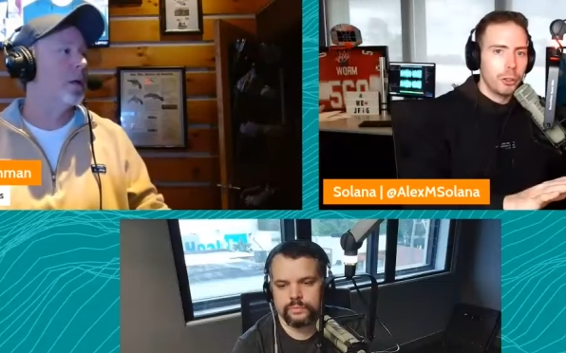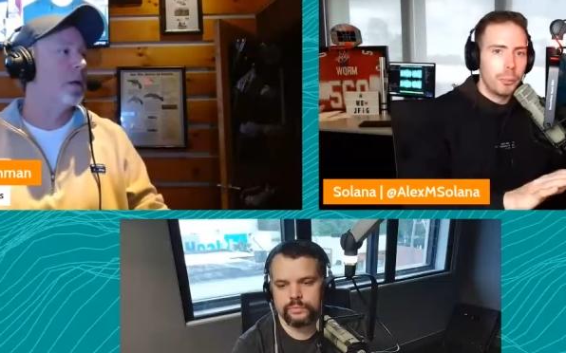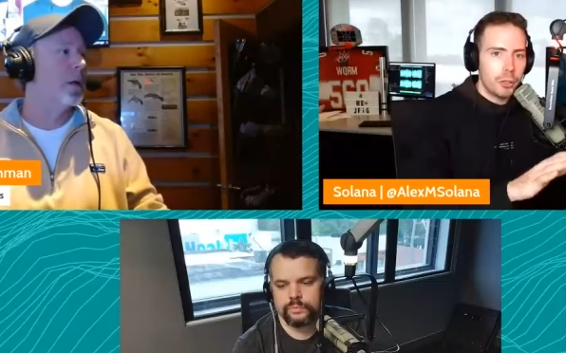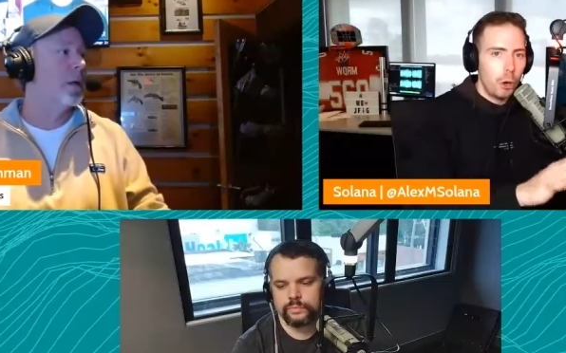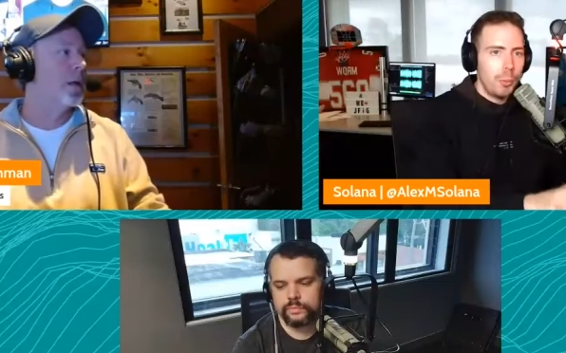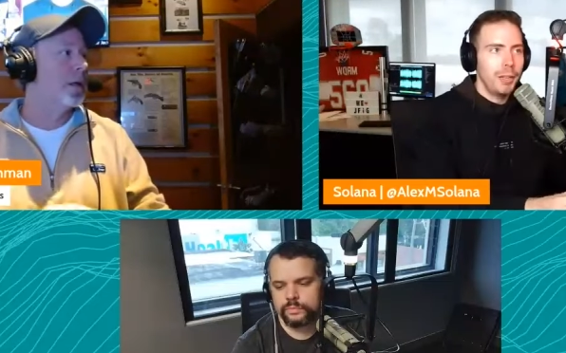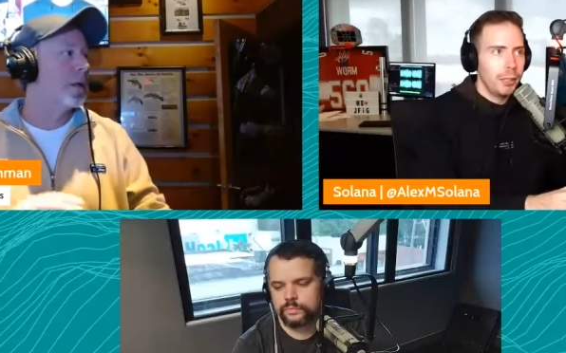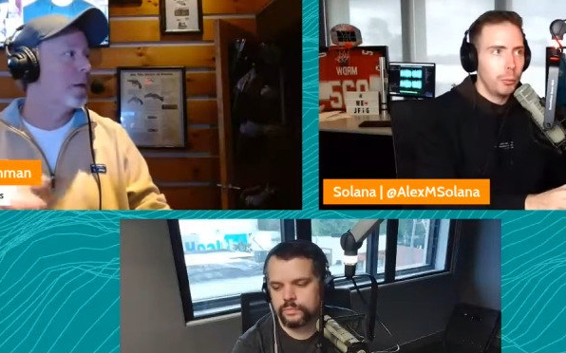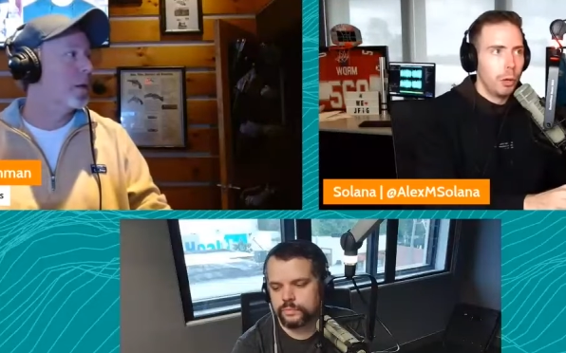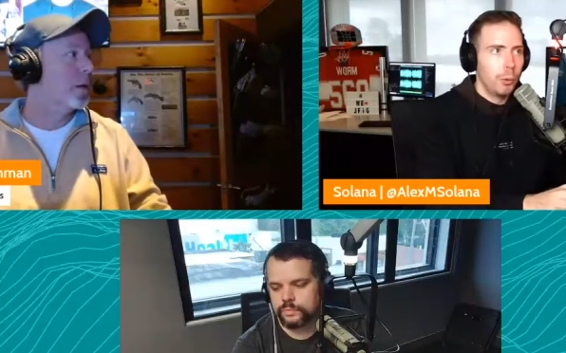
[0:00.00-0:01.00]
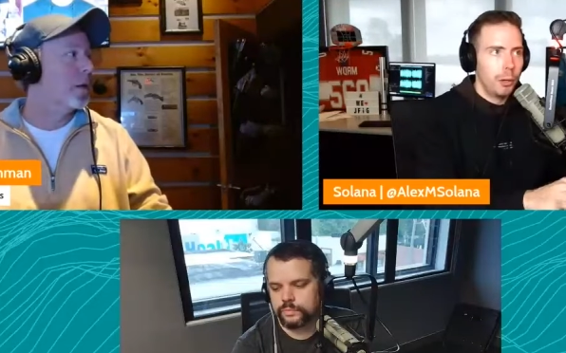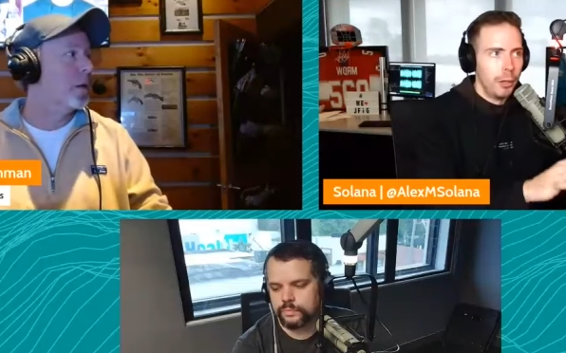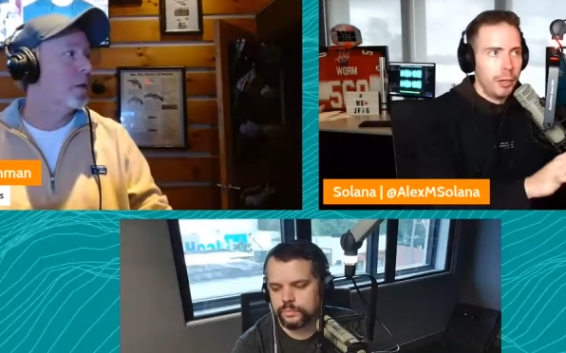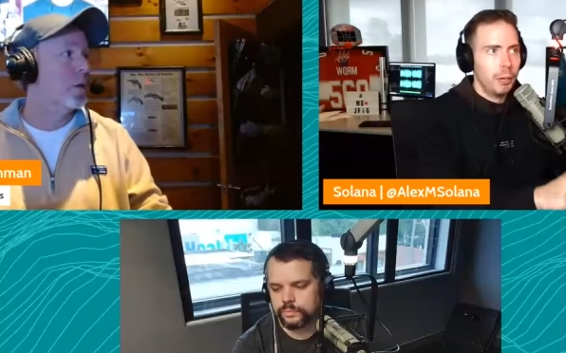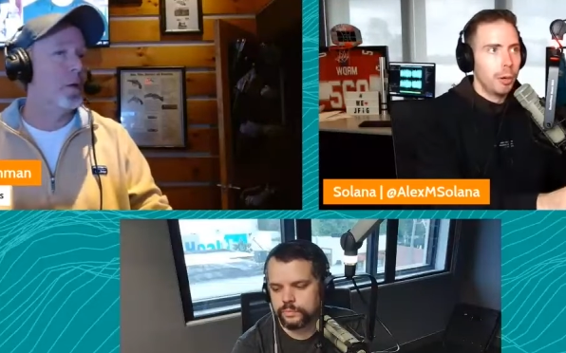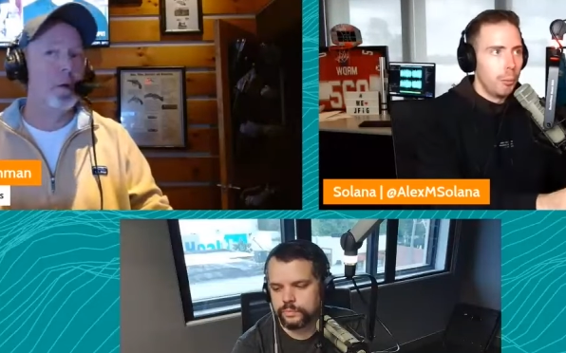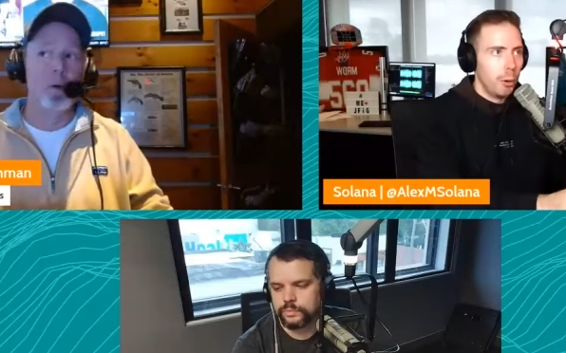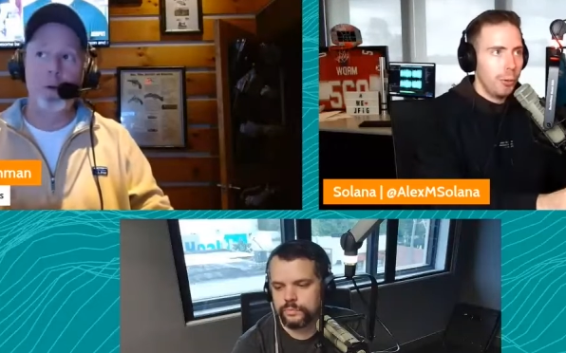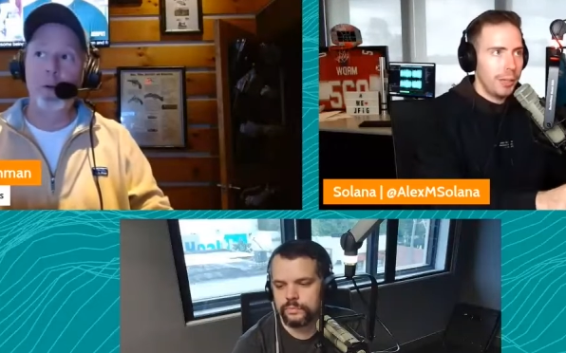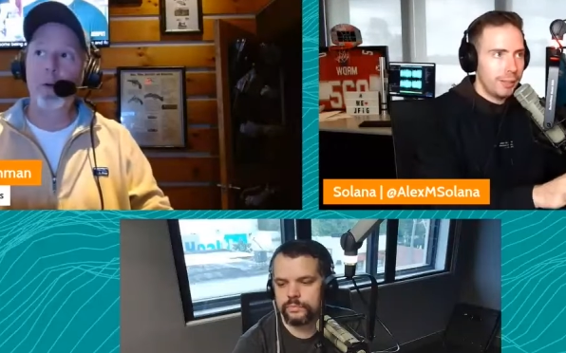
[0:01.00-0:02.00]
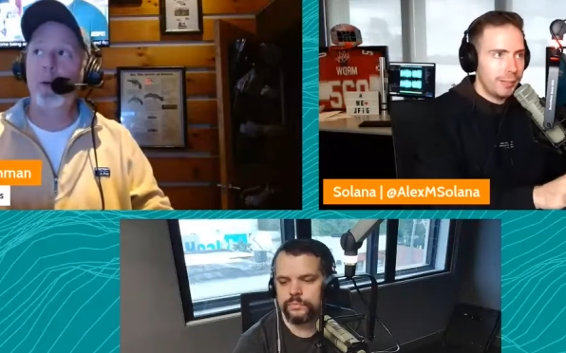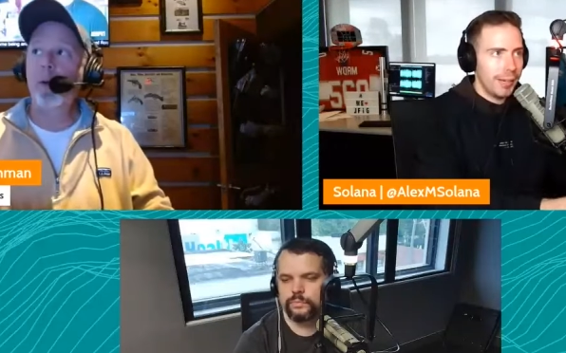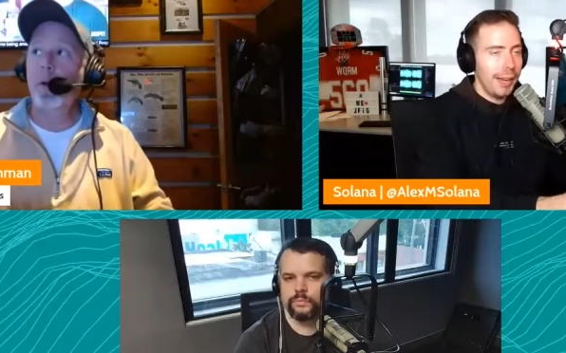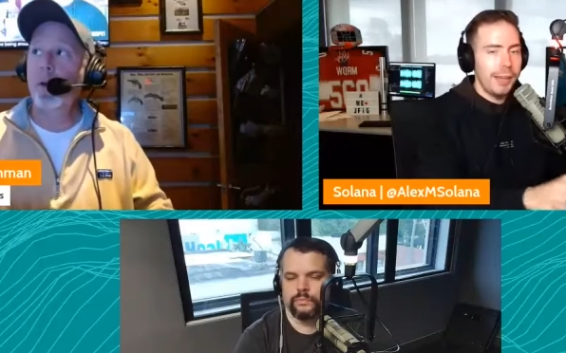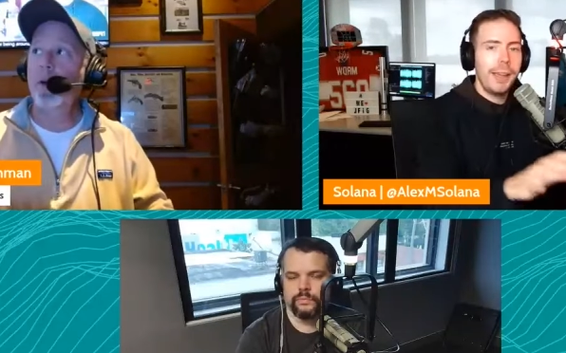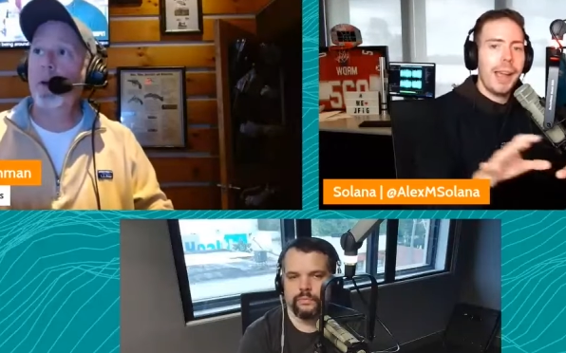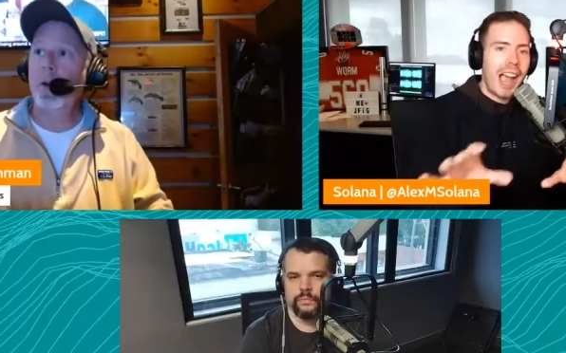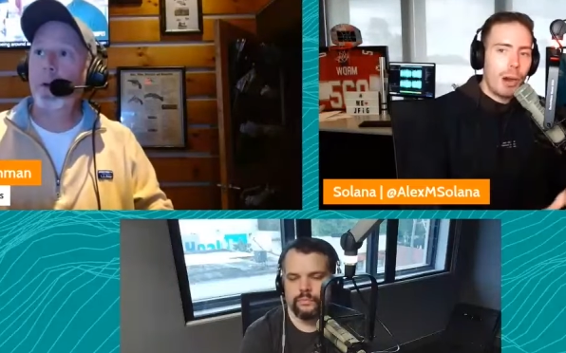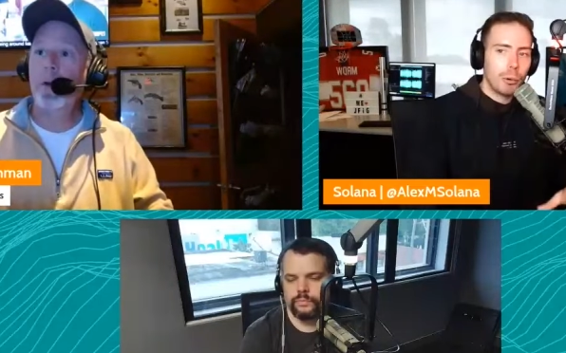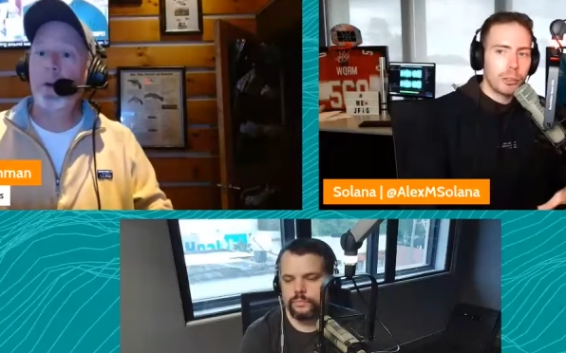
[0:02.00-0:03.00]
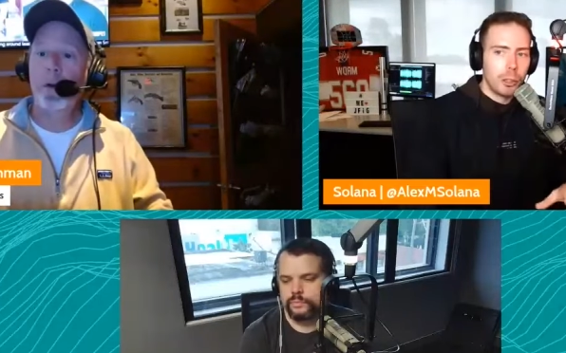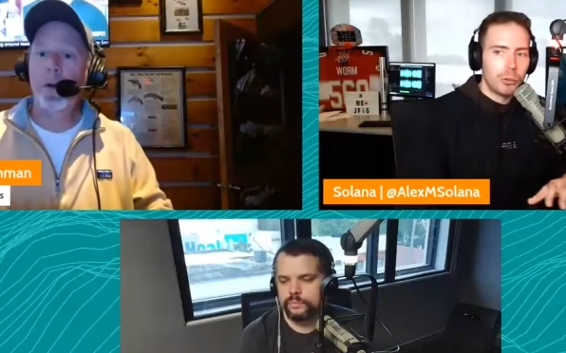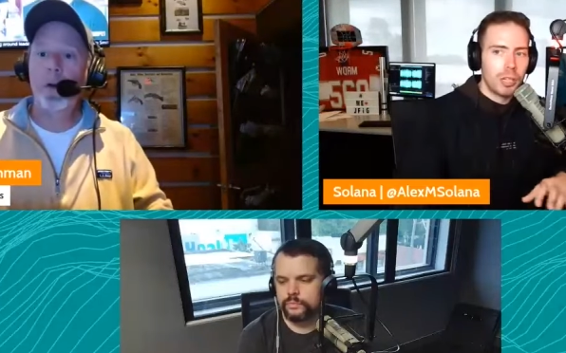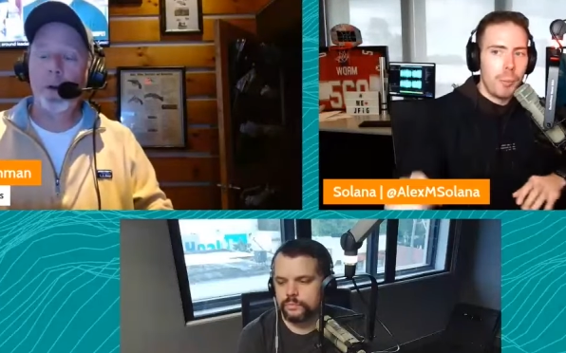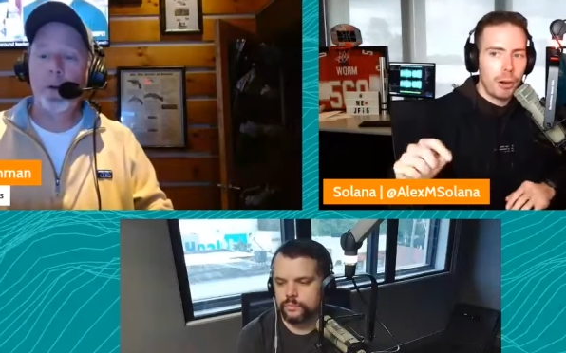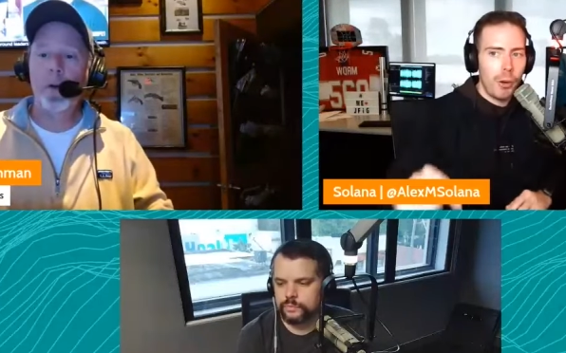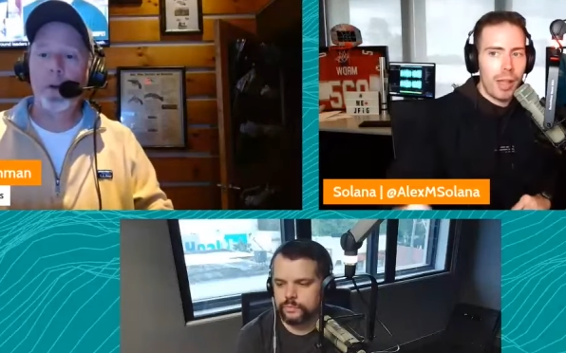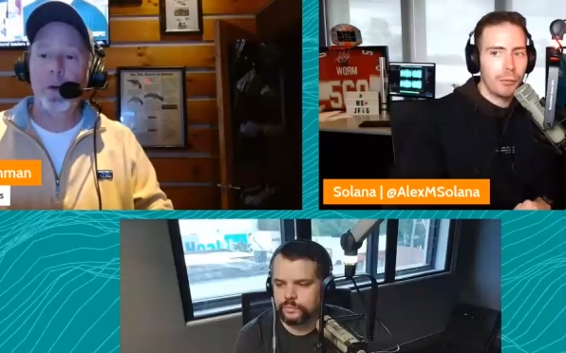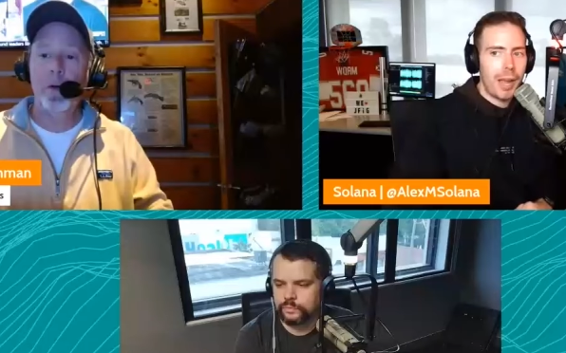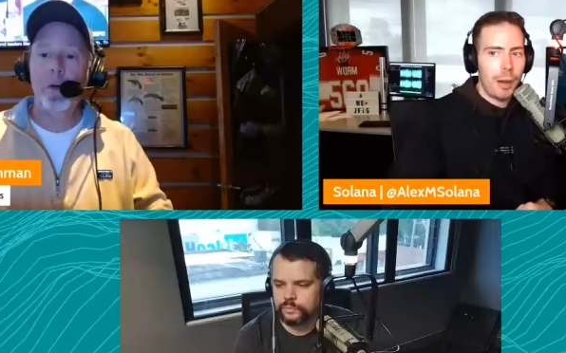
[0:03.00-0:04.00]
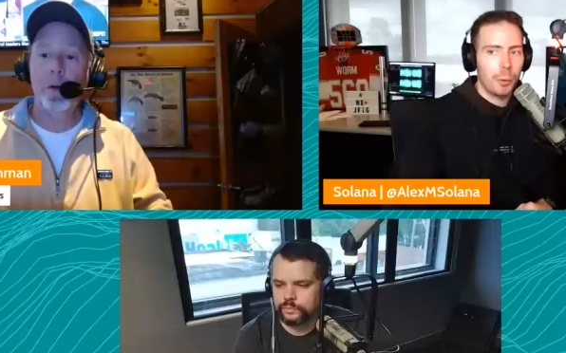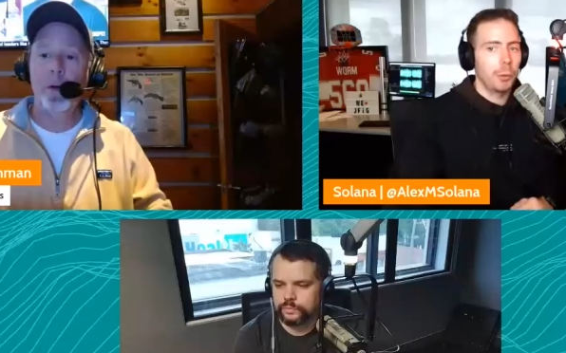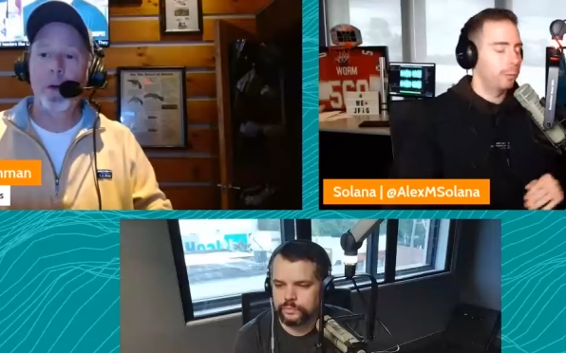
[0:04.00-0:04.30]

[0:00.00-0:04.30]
Speaker 1: but Tobin and Leroy were promoting it today. Our show tomorrow, every hour.